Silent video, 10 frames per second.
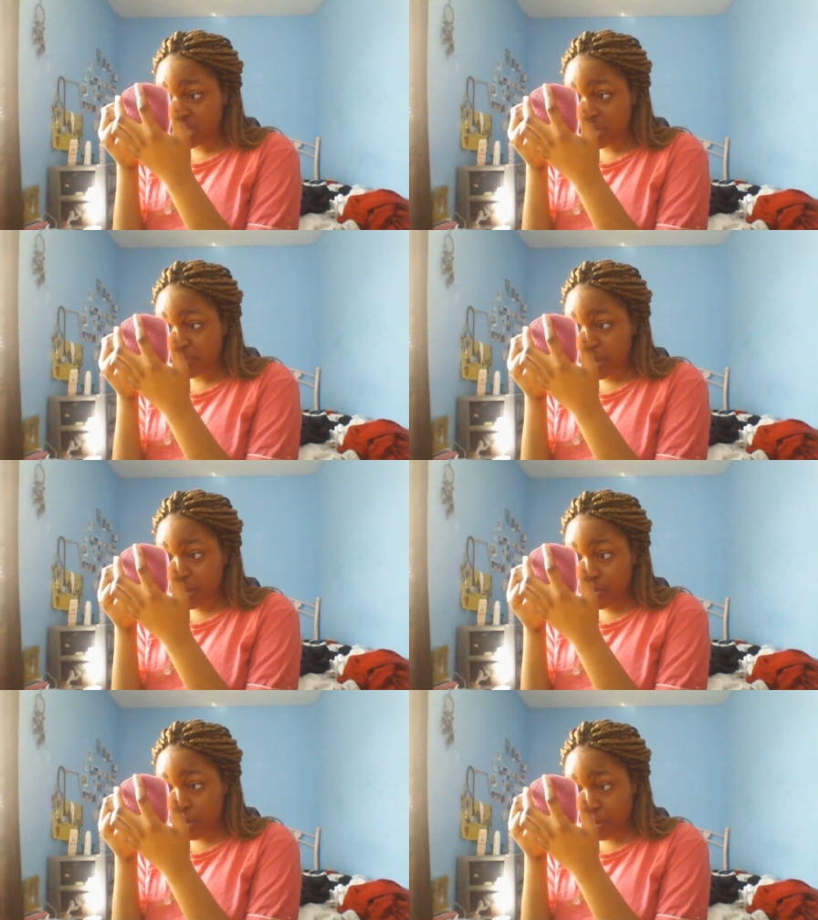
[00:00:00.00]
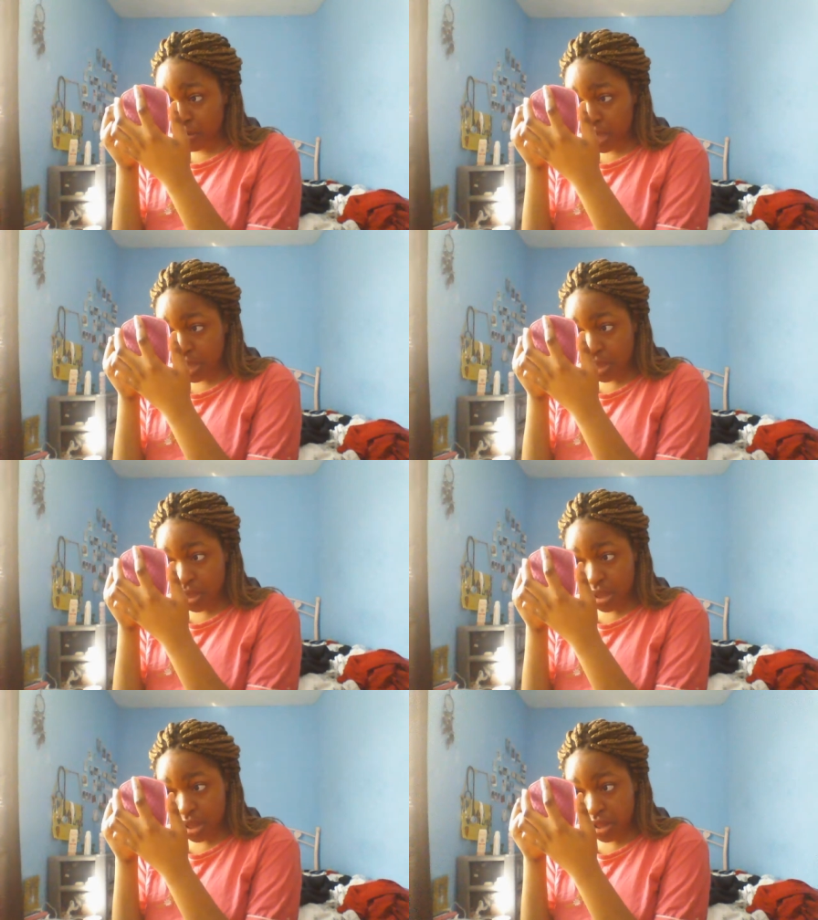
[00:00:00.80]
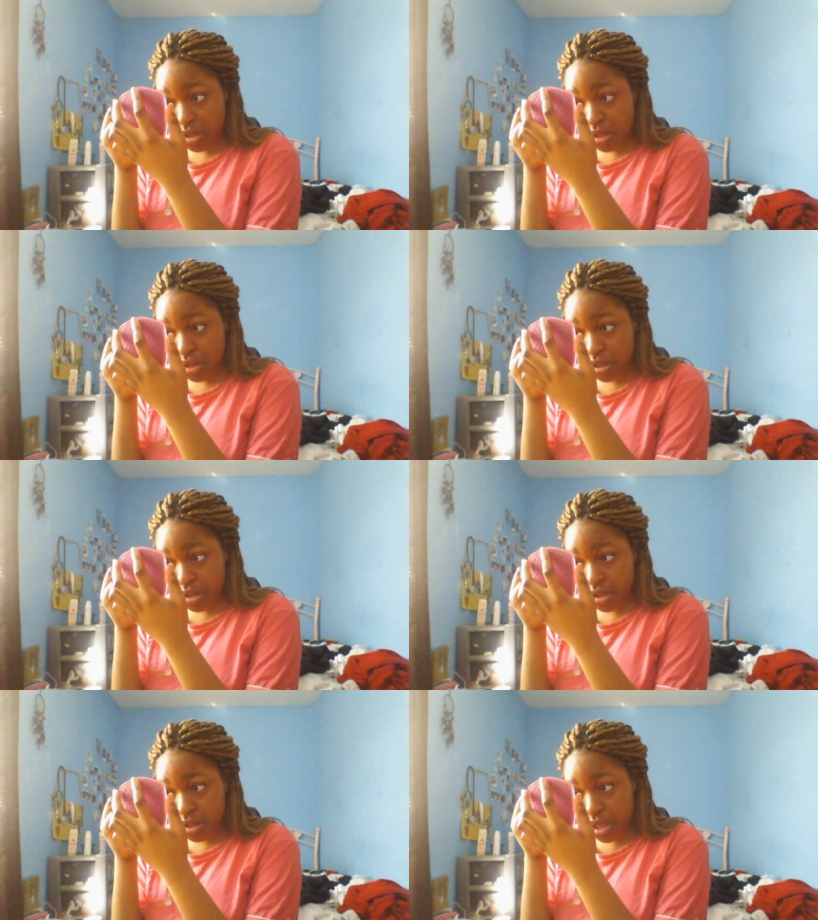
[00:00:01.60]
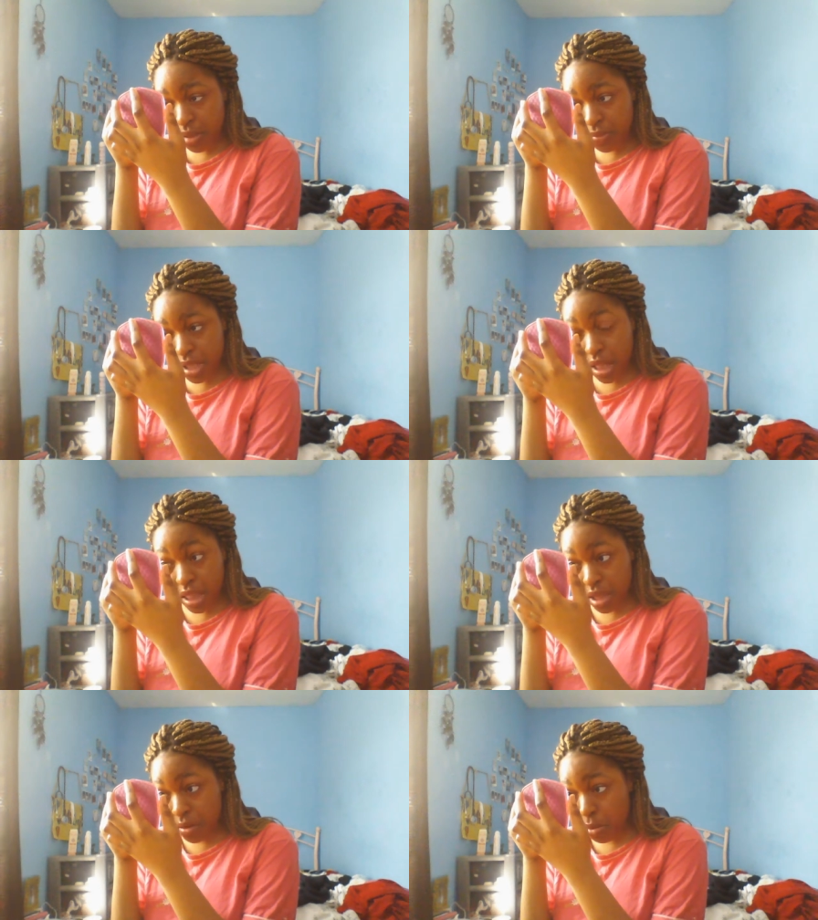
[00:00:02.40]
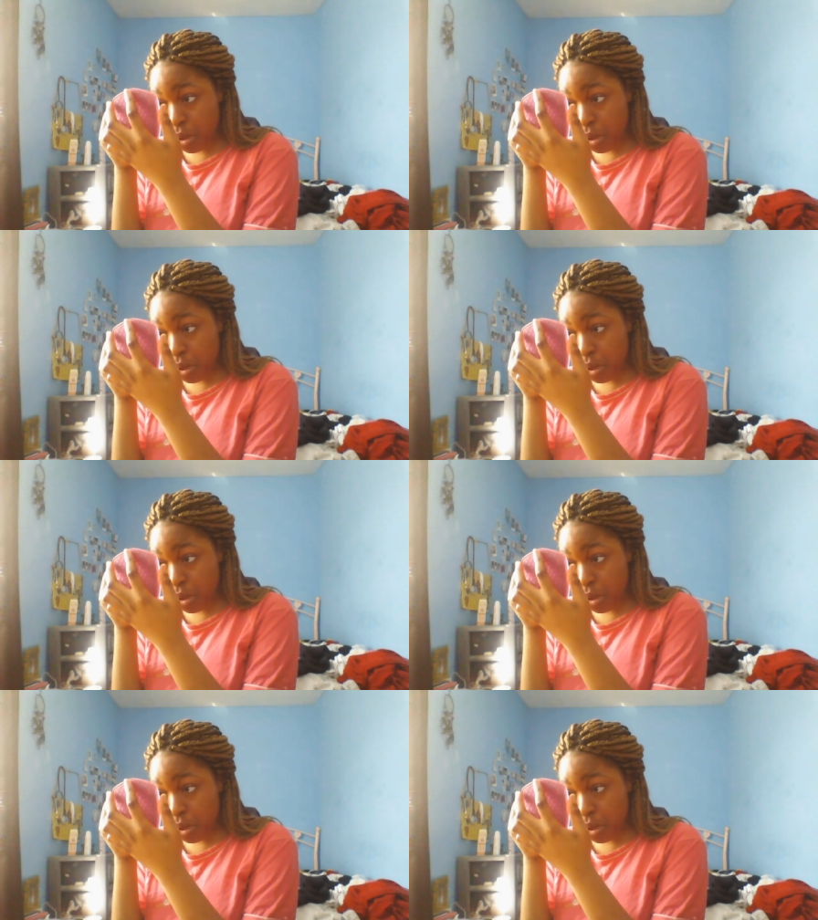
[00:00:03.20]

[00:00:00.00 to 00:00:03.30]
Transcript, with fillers: My eyelashes have been growing. I'm telling you.